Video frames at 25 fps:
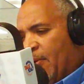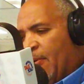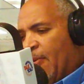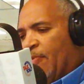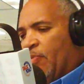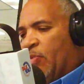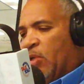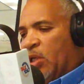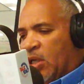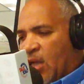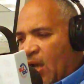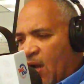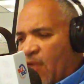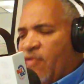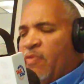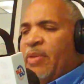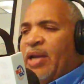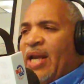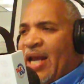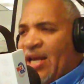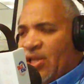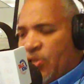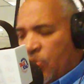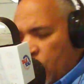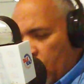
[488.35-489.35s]
The government
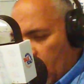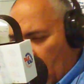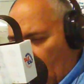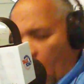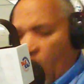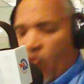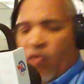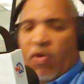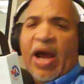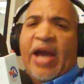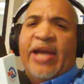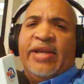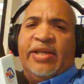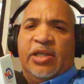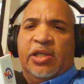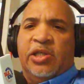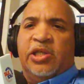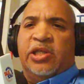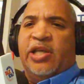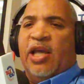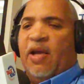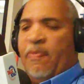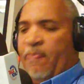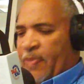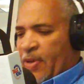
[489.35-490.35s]
has no right to
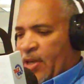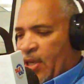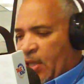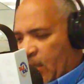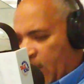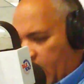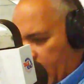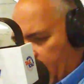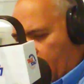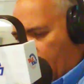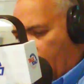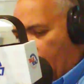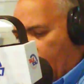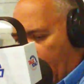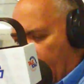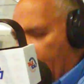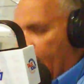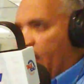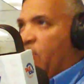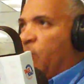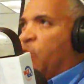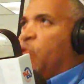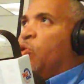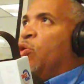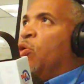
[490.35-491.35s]
step in here
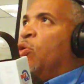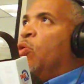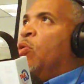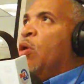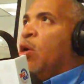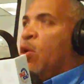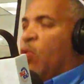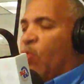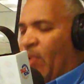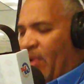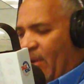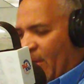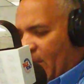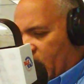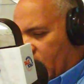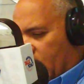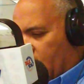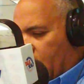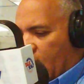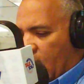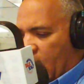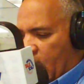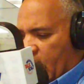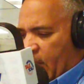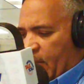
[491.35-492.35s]
and do what it's
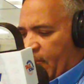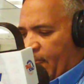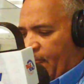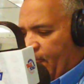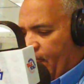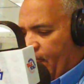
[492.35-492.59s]
done.